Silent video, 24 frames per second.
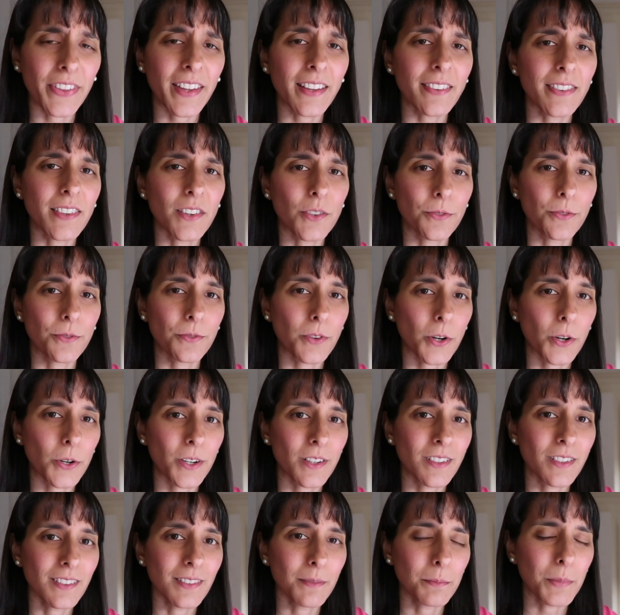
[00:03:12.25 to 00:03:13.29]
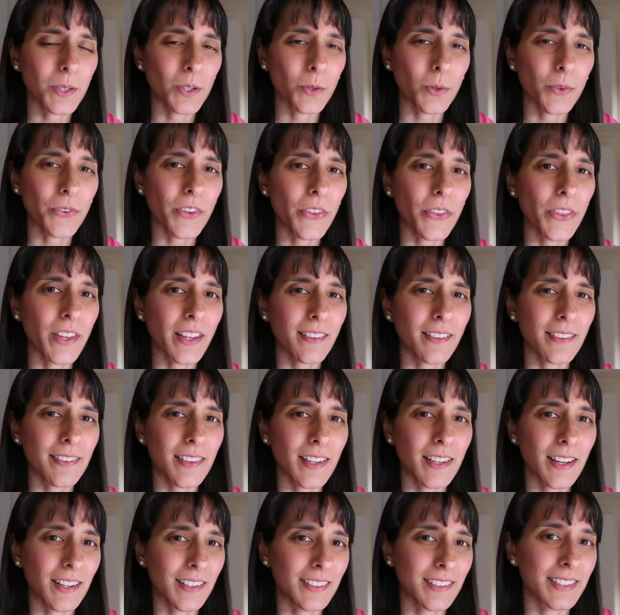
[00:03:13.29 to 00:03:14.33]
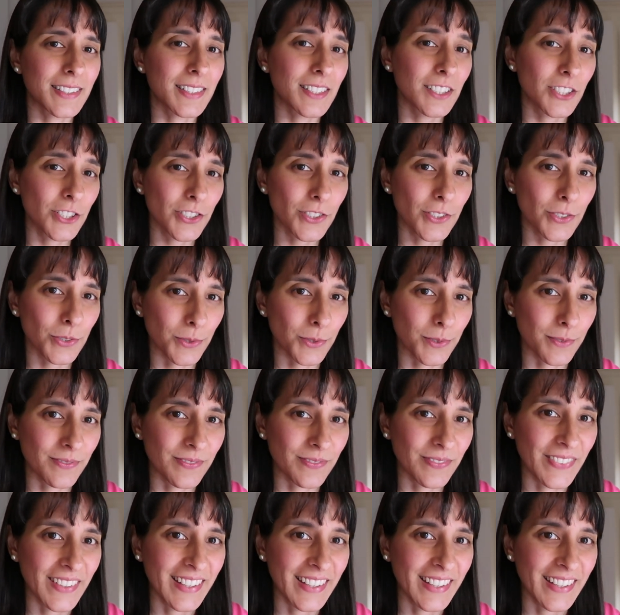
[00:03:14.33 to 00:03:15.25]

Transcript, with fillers: things that are foreign but also things that are digital.